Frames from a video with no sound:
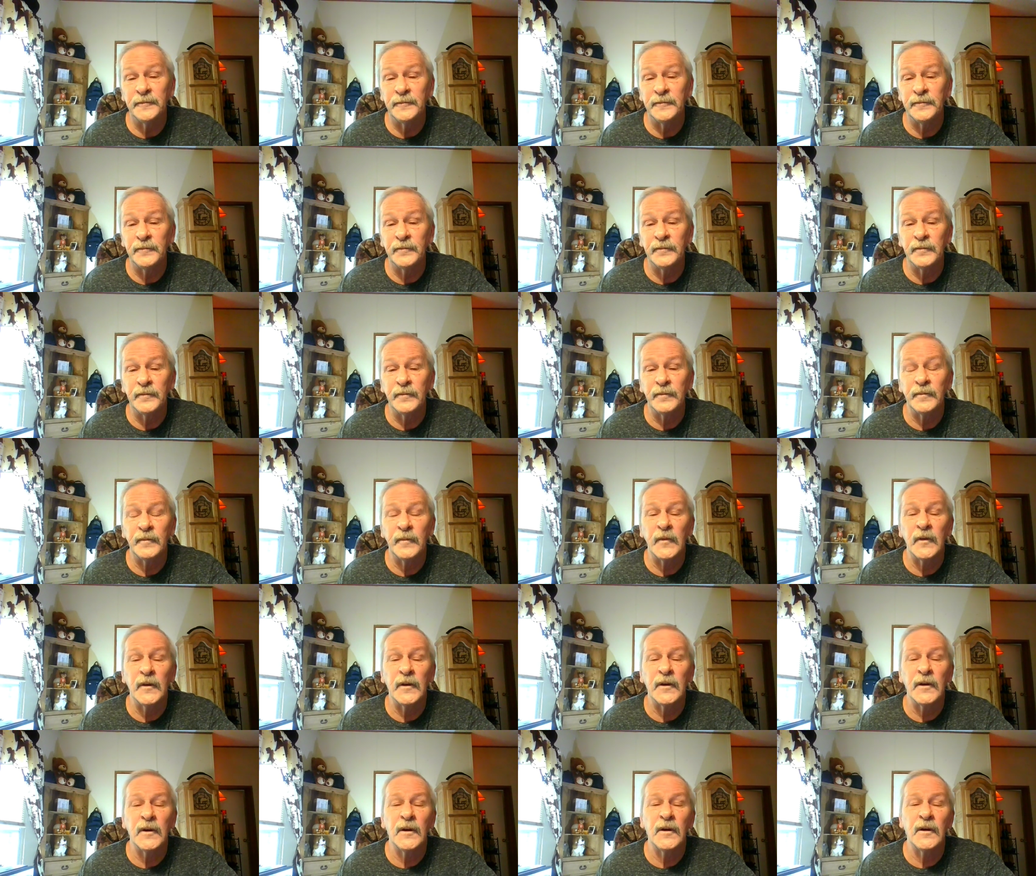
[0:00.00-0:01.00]

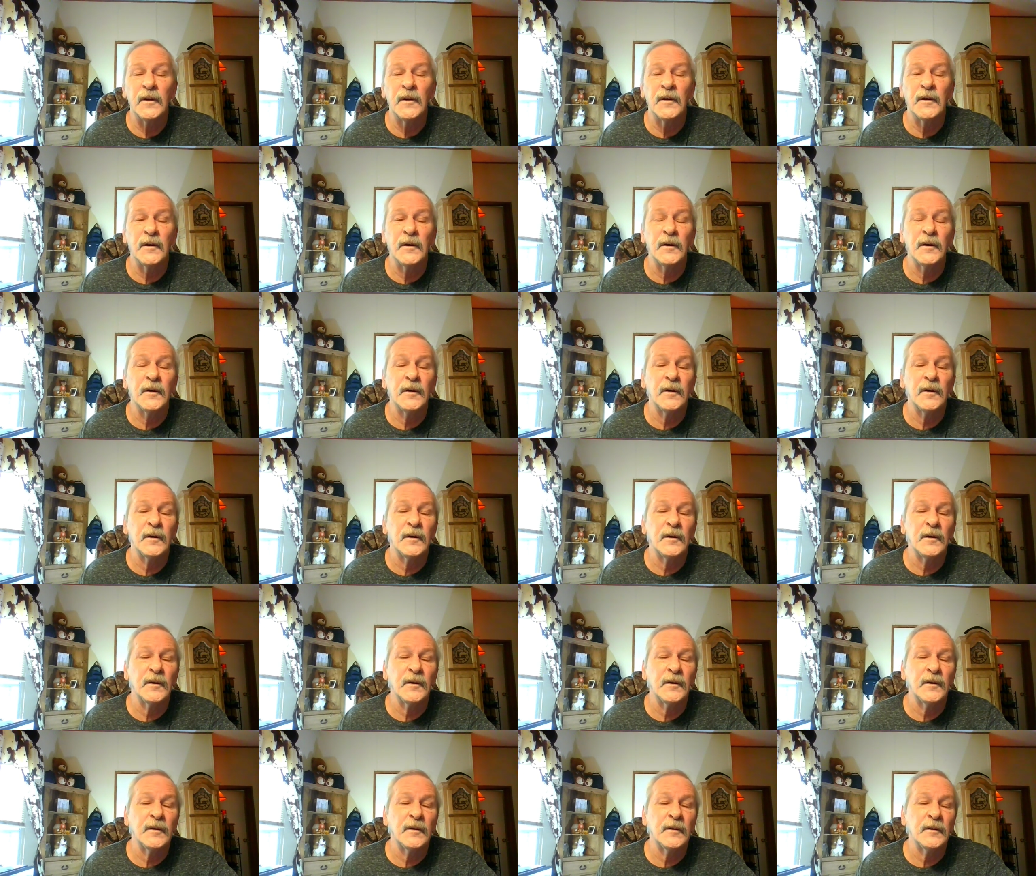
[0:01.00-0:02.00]

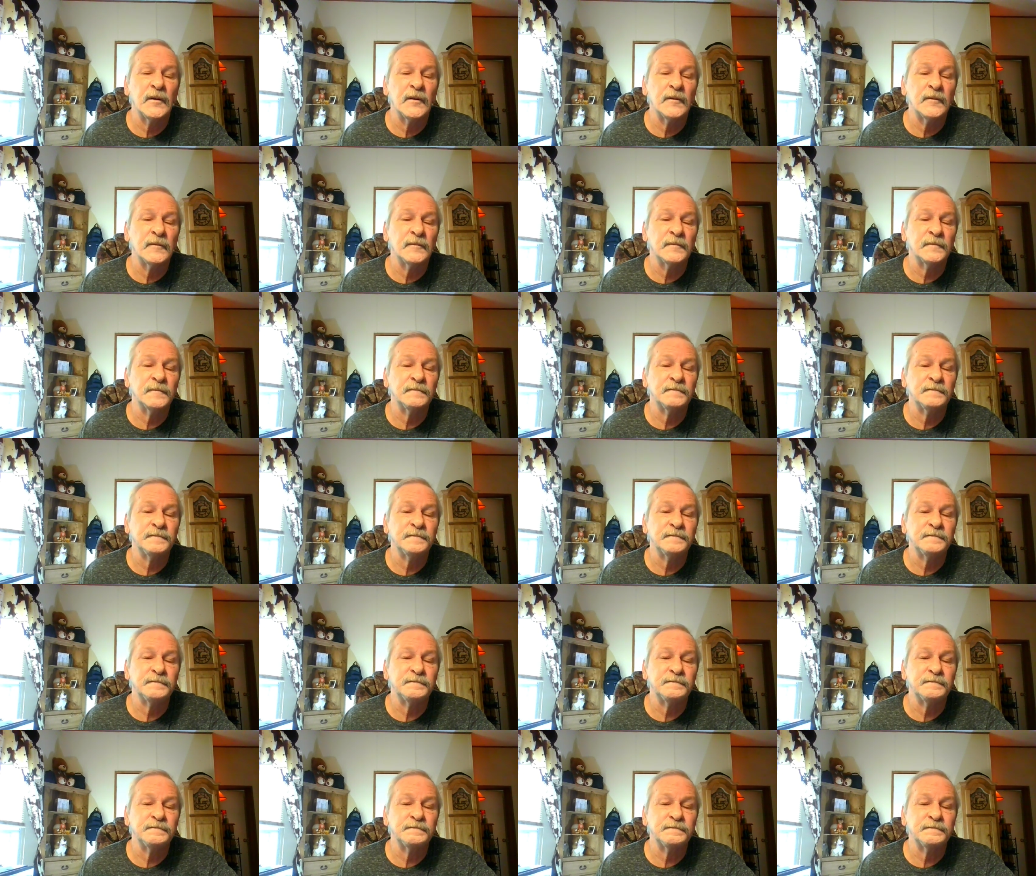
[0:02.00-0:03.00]

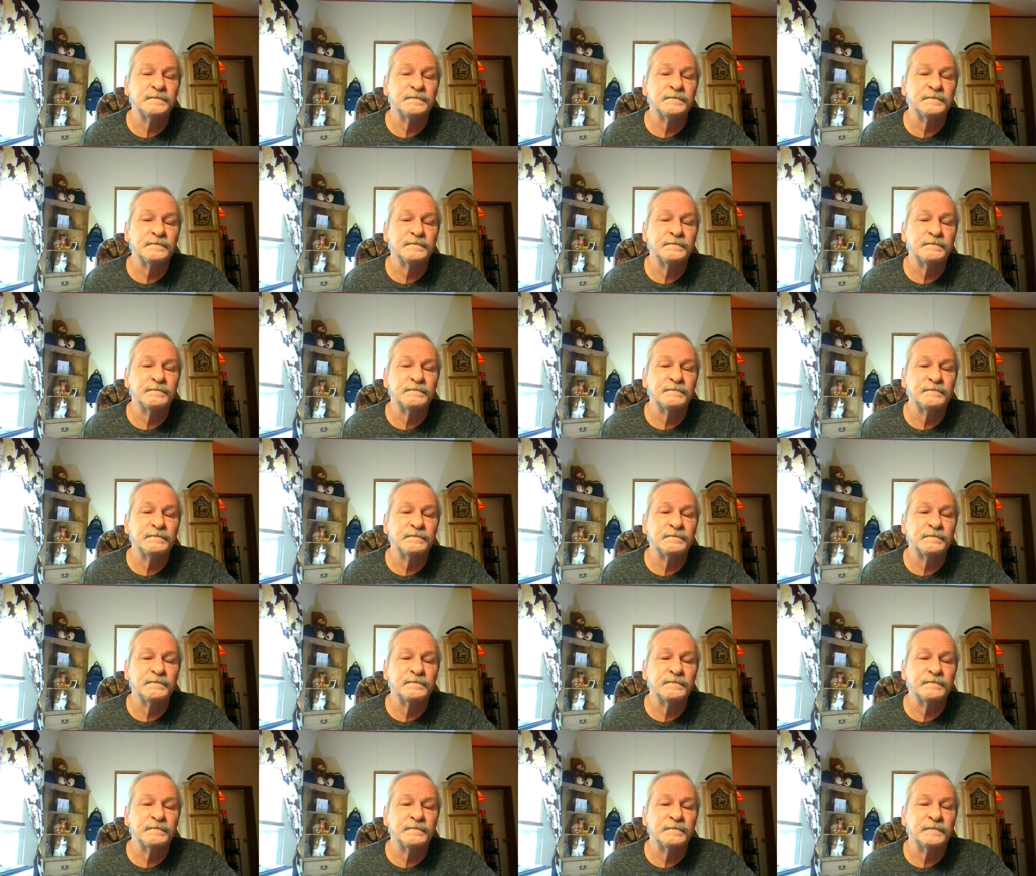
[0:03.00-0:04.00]

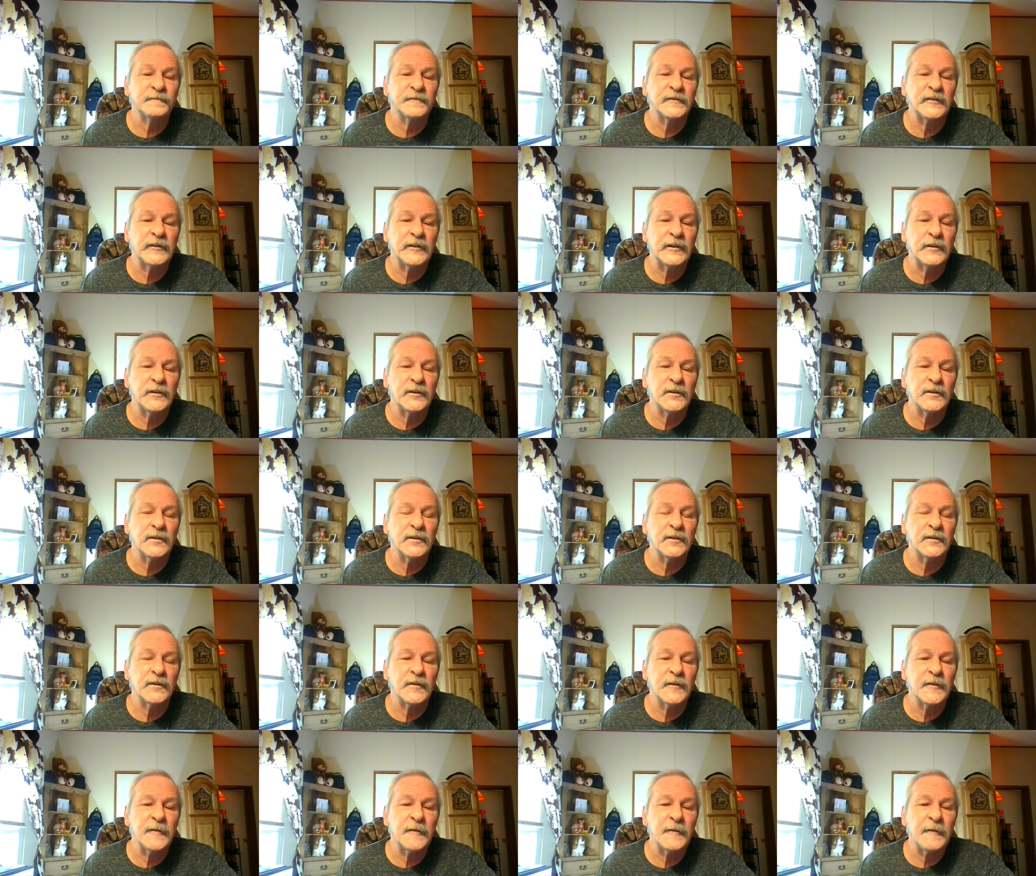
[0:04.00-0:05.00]

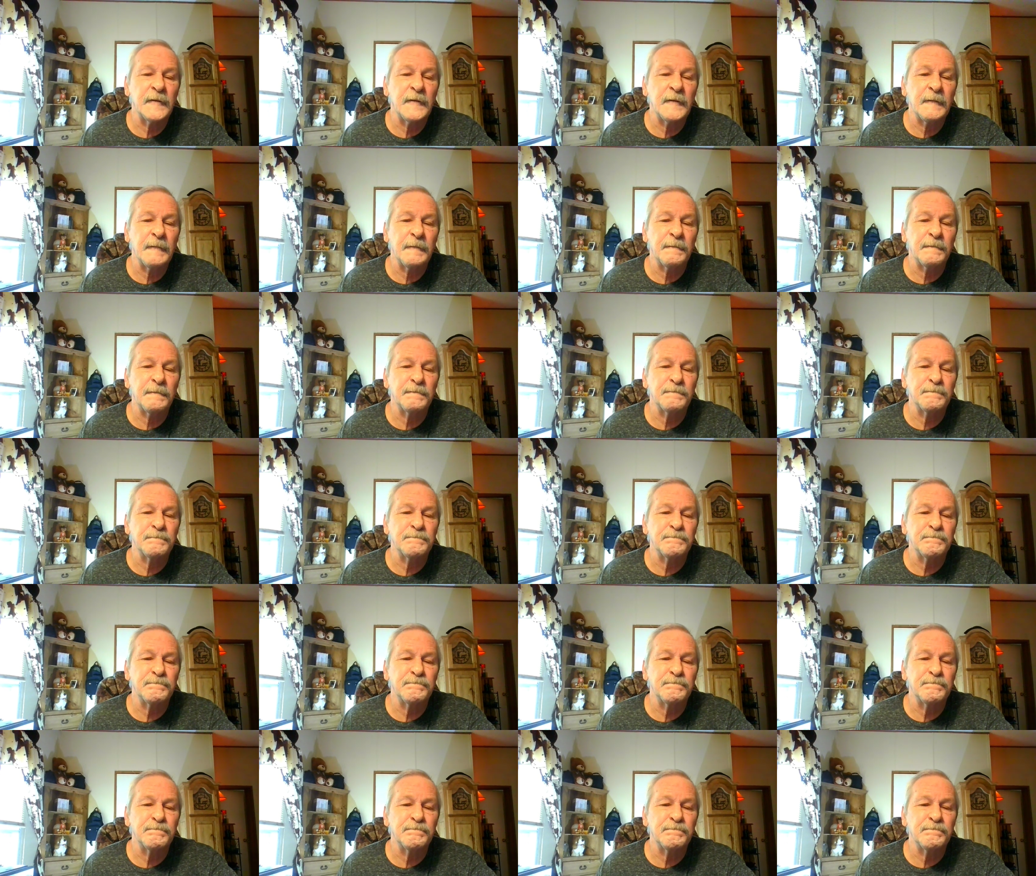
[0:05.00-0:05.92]
(silence)